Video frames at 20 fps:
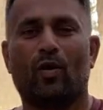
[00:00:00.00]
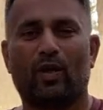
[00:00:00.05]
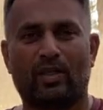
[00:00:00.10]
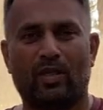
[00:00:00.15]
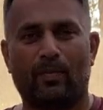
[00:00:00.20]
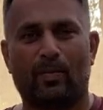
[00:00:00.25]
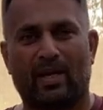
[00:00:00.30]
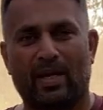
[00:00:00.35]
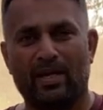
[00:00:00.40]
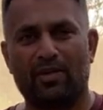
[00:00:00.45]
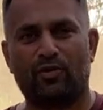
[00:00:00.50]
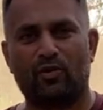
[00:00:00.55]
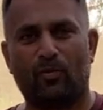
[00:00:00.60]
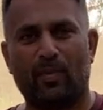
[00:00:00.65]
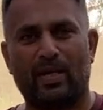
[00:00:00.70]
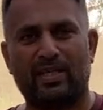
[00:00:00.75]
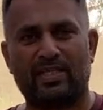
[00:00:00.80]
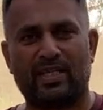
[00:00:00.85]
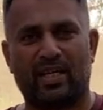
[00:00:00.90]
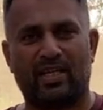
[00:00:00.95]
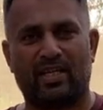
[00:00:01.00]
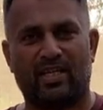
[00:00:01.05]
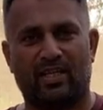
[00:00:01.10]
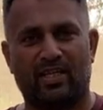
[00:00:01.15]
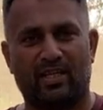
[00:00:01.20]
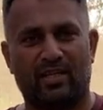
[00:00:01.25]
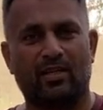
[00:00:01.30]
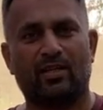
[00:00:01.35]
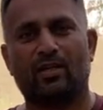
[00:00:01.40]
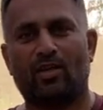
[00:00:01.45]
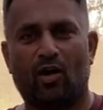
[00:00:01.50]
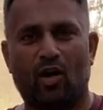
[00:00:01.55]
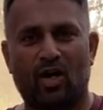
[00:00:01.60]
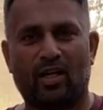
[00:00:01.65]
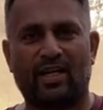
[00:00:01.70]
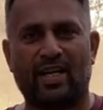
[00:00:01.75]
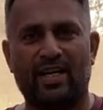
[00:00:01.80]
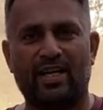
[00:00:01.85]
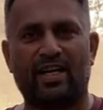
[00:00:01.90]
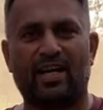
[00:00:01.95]
welcome again to my channel
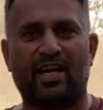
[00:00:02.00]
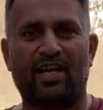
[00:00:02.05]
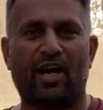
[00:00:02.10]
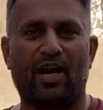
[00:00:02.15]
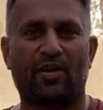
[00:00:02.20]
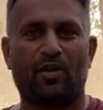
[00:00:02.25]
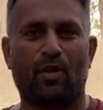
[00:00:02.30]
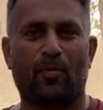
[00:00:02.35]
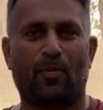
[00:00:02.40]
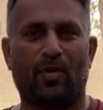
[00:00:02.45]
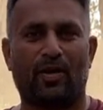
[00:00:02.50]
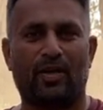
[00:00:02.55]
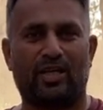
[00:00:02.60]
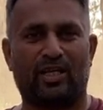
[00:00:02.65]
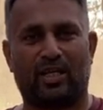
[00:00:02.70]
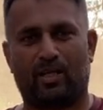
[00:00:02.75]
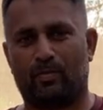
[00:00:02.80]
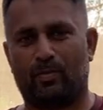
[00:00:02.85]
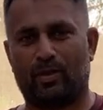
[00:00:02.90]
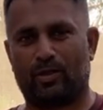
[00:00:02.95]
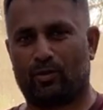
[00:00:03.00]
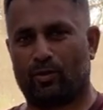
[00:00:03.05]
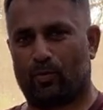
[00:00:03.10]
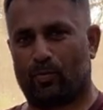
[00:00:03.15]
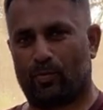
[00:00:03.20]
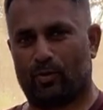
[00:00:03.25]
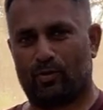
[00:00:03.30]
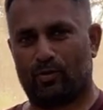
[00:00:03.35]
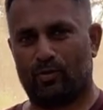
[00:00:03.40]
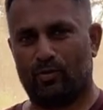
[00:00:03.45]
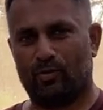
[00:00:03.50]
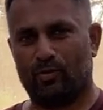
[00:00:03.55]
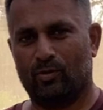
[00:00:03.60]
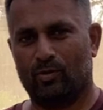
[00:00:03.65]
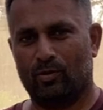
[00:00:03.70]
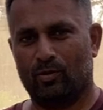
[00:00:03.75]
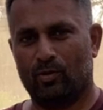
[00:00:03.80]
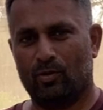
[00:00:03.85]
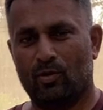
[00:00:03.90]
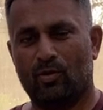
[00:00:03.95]
Organic and Hydroponic Urban Grow Pro.
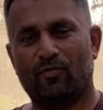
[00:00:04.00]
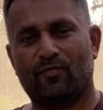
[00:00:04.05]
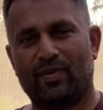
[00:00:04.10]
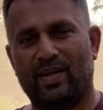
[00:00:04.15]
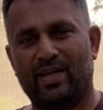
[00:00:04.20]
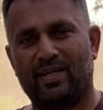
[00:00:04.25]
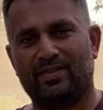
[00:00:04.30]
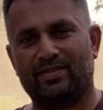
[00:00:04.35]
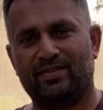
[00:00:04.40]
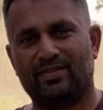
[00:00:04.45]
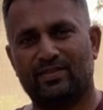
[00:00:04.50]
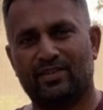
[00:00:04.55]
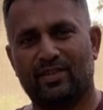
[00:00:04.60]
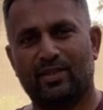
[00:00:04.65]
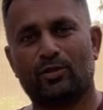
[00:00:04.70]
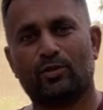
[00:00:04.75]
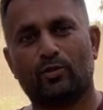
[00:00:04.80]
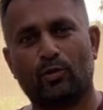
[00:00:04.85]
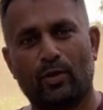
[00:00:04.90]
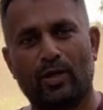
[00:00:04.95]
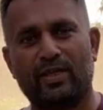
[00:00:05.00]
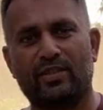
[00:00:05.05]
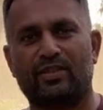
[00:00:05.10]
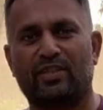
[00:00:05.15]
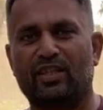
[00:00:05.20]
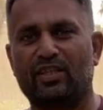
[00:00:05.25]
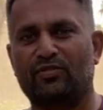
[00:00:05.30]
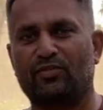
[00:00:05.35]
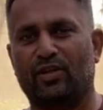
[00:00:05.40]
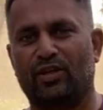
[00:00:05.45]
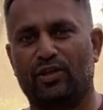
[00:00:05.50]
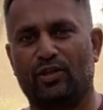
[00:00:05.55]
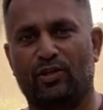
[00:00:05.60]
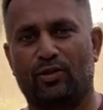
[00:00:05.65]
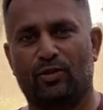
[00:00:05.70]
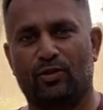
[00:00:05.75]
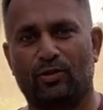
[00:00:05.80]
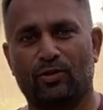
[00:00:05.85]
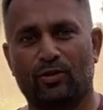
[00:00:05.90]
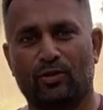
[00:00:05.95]
Friends, today in this
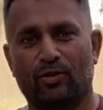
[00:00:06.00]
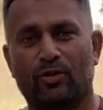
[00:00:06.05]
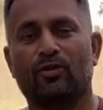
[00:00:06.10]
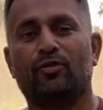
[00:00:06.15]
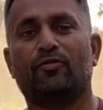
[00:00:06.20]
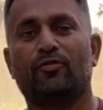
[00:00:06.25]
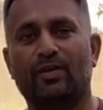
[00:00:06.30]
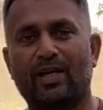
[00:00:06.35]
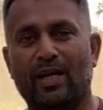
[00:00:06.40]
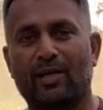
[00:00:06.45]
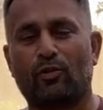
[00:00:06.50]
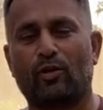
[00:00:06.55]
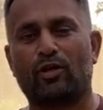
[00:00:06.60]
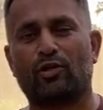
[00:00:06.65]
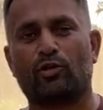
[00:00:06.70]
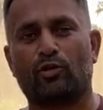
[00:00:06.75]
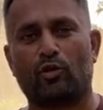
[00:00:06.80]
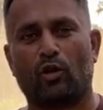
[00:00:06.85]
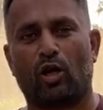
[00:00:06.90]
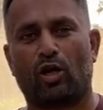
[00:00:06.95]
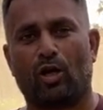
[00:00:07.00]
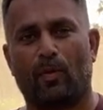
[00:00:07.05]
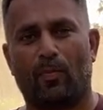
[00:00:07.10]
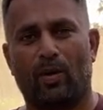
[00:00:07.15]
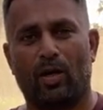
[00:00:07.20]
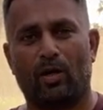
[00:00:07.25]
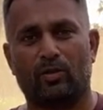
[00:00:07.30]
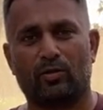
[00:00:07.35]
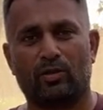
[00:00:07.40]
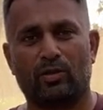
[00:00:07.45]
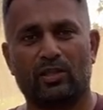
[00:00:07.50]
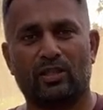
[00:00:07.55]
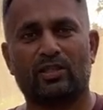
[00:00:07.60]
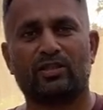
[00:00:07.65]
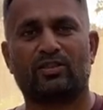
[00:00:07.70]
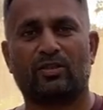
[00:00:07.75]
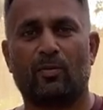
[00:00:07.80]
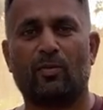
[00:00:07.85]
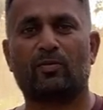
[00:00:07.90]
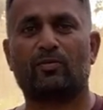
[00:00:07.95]
video we are going to talk about
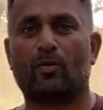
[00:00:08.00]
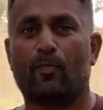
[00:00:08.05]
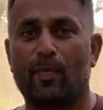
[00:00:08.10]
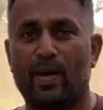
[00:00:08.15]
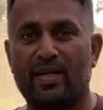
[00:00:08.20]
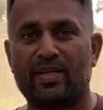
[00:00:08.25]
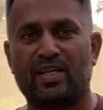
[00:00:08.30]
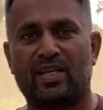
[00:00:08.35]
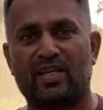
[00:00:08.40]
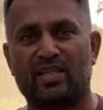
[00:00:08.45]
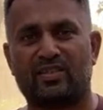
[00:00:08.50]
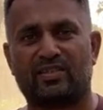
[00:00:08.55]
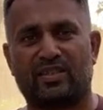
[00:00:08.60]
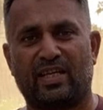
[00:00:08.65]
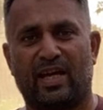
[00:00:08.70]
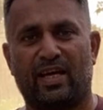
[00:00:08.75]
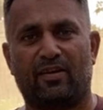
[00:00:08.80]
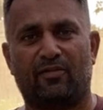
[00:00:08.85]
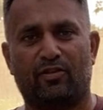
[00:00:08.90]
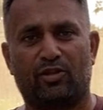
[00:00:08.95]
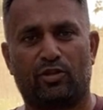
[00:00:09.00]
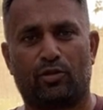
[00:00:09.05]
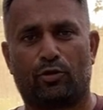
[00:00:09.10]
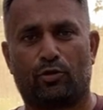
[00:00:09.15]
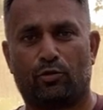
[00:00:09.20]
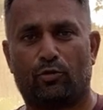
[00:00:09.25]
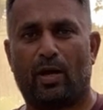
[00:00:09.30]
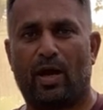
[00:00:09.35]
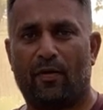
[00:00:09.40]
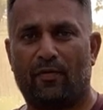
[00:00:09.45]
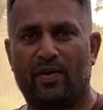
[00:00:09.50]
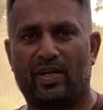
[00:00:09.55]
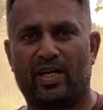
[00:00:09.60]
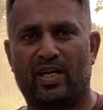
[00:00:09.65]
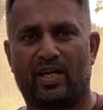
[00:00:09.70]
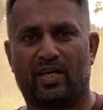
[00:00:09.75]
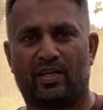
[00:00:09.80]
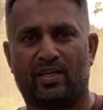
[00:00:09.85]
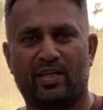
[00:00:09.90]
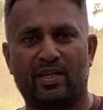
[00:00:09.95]
some of the maintenance care we should do every
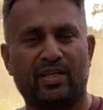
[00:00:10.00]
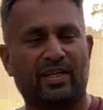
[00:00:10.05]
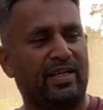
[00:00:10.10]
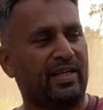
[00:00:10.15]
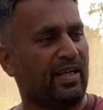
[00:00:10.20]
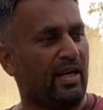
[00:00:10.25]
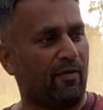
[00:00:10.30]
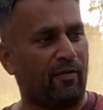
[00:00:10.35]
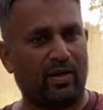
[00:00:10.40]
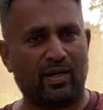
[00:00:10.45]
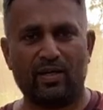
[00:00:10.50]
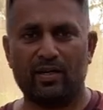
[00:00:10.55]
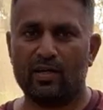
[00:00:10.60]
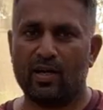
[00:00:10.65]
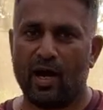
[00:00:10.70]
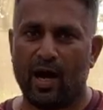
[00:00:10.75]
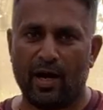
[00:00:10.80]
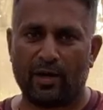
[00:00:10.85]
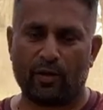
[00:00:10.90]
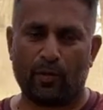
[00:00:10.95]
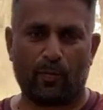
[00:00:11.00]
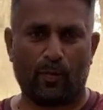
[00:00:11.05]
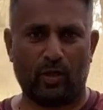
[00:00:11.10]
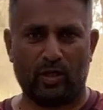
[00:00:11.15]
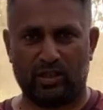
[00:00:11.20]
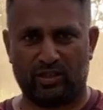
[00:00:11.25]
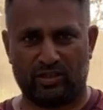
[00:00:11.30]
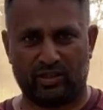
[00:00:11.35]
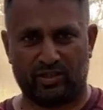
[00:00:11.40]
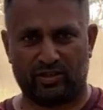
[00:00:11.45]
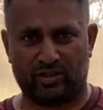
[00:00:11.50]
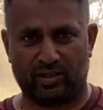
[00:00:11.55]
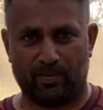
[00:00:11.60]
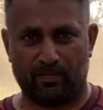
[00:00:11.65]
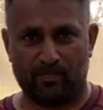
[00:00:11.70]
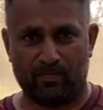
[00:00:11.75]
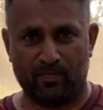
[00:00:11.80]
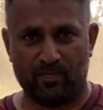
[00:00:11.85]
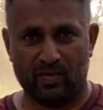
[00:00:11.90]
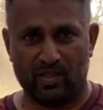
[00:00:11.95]
year in our hydroponic system.